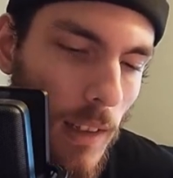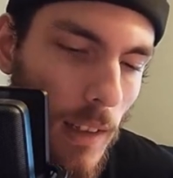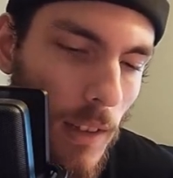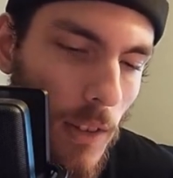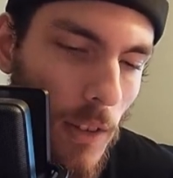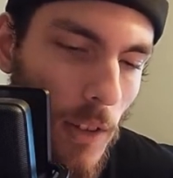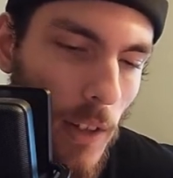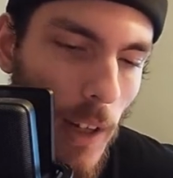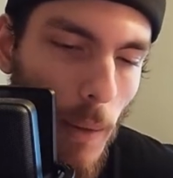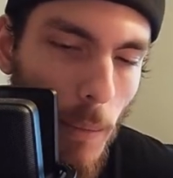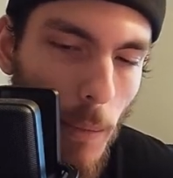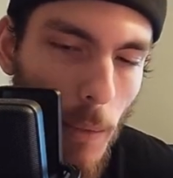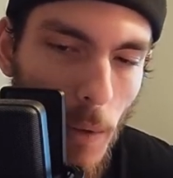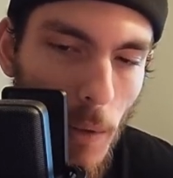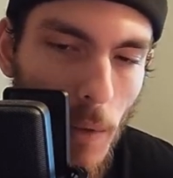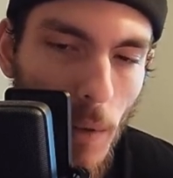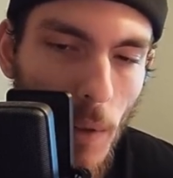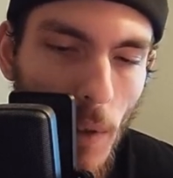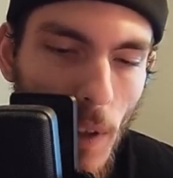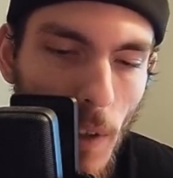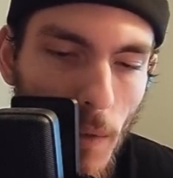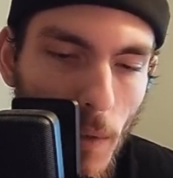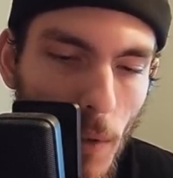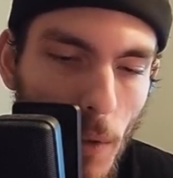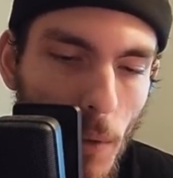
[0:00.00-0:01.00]
chapters
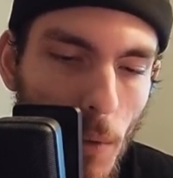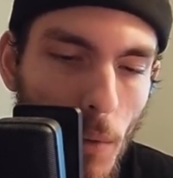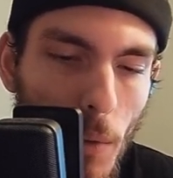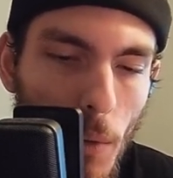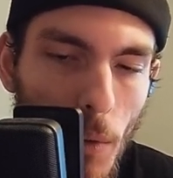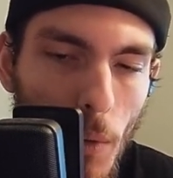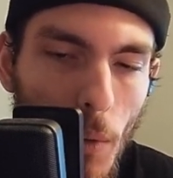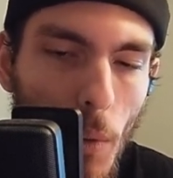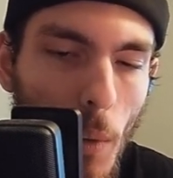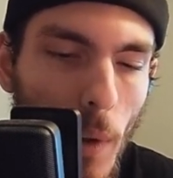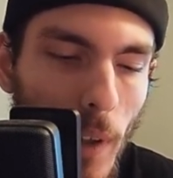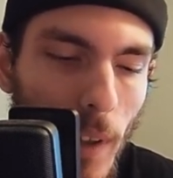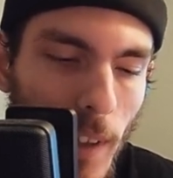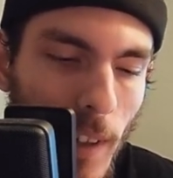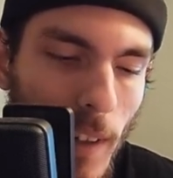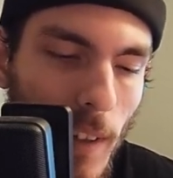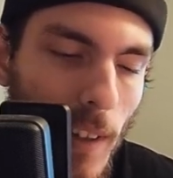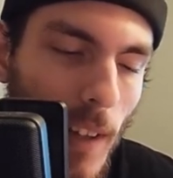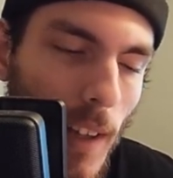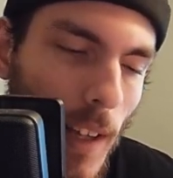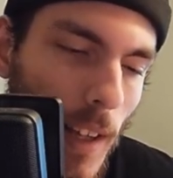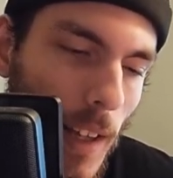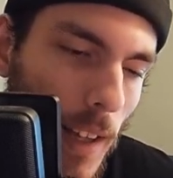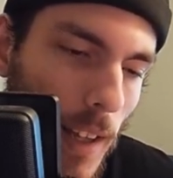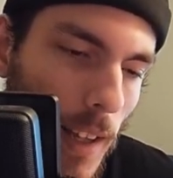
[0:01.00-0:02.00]
11 through 20.
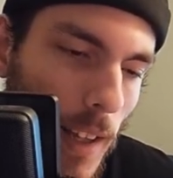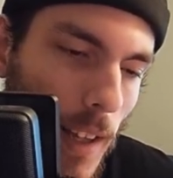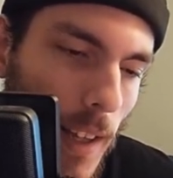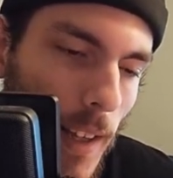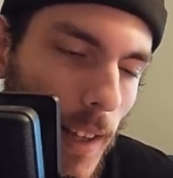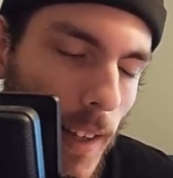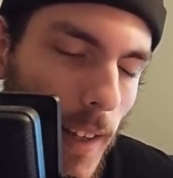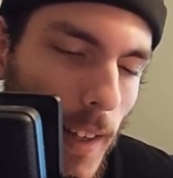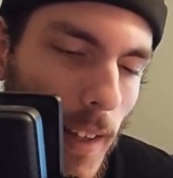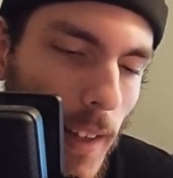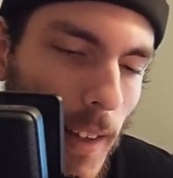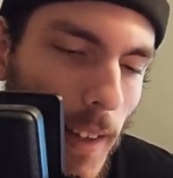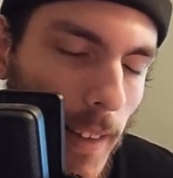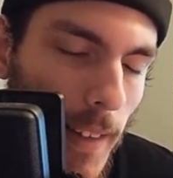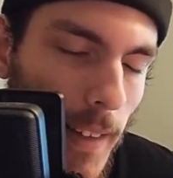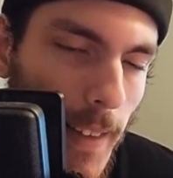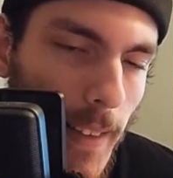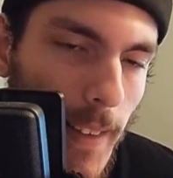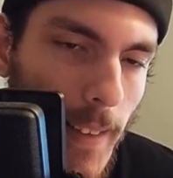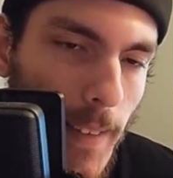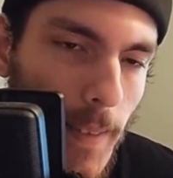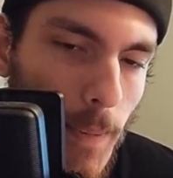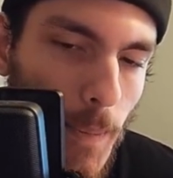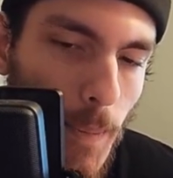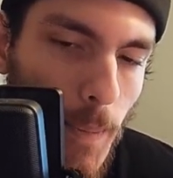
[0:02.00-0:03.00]

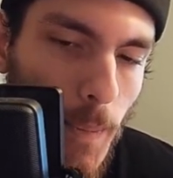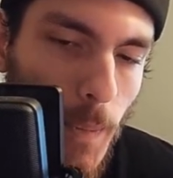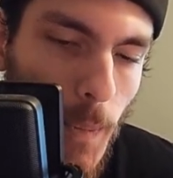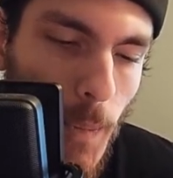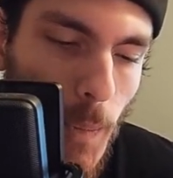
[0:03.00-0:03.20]
Um,